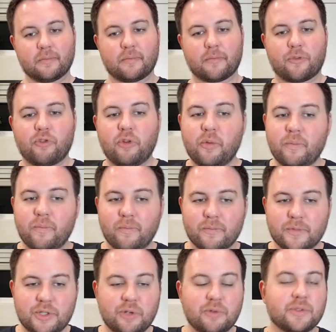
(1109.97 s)

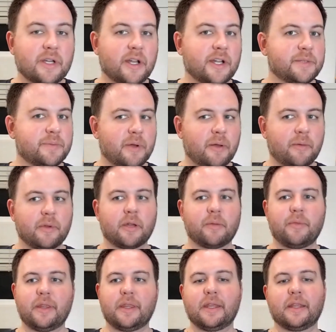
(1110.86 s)
Tucson is probably
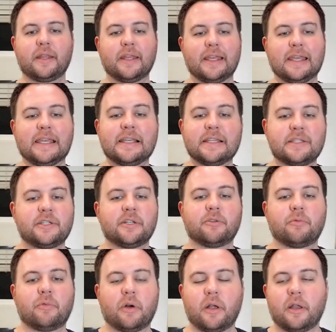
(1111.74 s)
going to be the
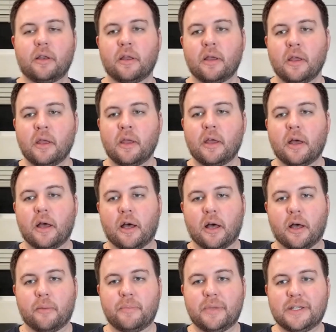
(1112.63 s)
easier one
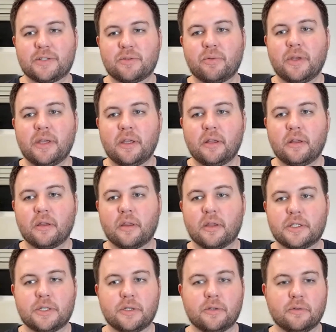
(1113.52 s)
between
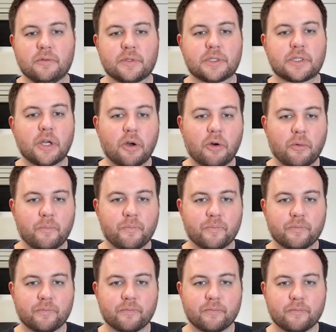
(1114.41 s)
the two.
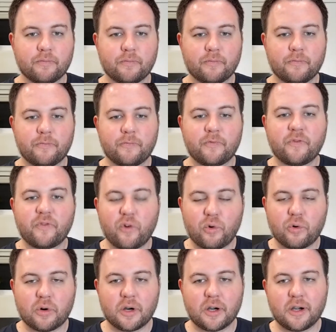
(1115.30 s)
So
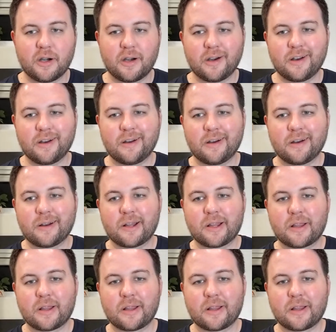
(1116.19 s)
for